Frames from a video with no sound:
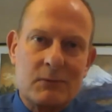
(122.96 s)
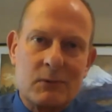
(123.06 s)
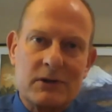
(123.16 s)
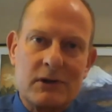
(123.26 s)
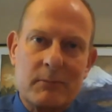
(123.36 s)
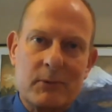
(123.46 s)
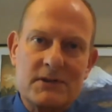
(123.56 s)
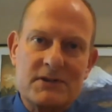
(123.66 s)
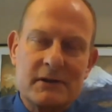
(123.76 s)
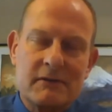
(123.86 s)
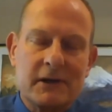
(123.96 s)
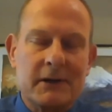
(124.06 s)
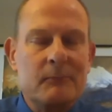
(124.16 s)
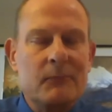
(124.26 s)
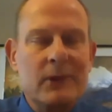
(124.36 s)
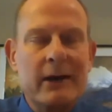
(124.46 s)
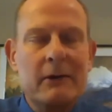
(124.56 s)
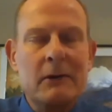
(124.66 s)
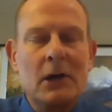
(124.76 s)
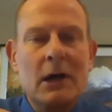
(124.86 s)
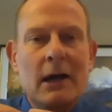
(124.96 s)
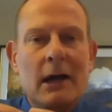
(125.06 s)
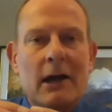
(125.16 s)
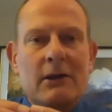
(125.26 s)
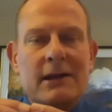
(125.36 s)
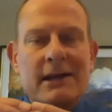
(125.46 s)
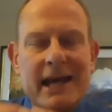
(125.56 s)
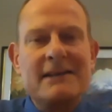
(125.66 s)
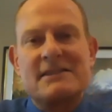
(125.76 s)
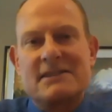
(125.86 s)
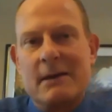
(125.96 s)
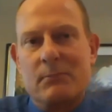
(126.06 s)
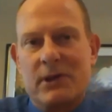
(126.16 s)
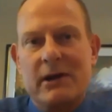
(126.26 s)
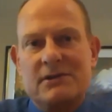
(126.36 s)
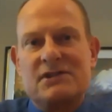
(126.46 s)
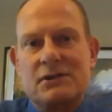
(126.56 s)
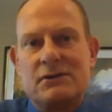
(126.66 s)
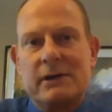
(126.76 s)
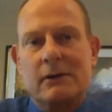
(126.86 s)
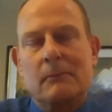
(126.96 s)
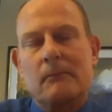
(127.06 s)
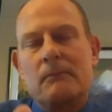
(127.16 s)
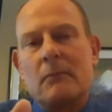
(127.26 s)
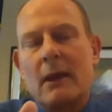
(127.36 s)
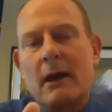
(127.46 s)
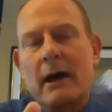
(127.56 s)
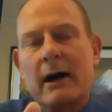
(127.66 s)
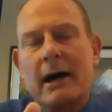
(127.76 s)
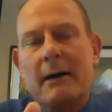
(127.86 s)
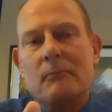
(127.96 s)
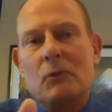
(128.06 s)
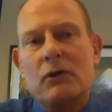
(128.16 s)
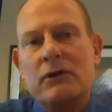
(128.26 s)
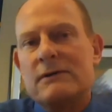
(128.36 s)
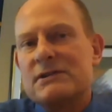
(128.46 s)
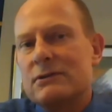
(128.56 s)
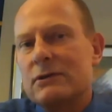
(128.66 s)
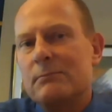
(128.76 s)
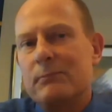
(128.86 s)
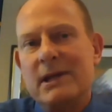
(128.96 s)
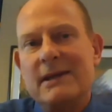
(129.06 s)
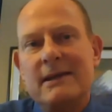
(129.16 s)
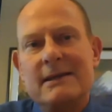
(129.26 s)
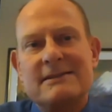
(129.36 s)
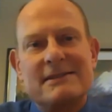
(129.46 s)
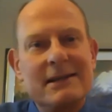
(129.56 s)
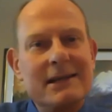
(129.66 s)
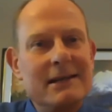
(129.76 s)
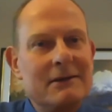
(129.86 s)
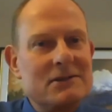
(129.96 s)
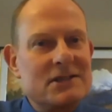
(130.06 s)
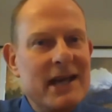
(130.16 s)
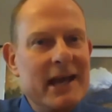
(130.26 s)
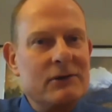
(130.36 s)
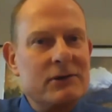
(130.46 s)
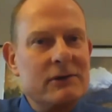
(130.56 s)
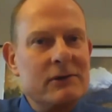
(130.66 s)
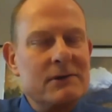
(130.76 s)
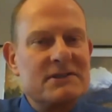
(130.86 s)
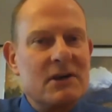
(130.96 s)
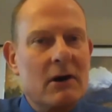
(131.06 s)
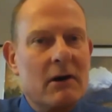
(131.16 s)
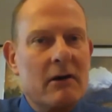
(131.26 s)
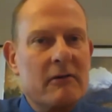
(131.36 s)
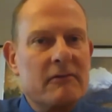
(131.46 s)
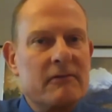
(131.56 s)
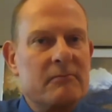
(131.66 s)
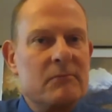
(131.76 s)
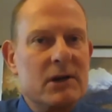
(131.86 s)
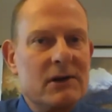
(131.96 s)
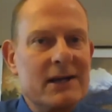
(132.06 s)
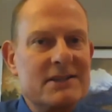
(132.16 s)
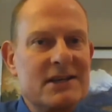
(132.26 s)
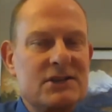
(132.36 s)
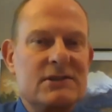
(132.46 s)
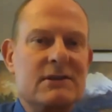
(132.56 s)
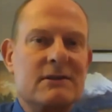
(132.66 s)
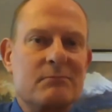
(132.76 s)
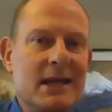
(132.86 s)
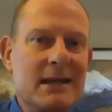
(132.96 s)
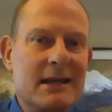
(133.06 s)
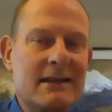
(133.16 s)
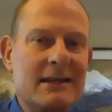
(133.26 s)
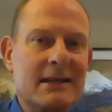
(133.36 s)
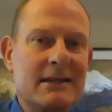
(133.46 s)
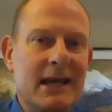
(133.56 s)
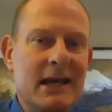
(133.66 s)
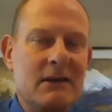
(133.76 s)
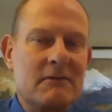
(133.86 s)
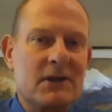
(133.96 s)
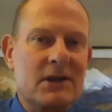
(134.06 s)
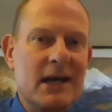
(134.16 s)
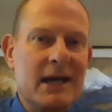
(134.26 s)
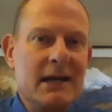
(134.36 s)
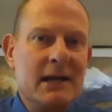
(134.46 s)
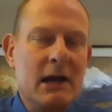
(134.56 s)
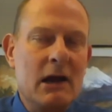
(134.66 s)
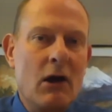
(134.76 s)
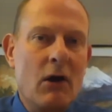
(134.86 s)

with, with copper and silver. Now, the next step there is to drill. Um, those could be silly little tendrils of mineralization that mean nothing at the end of the day,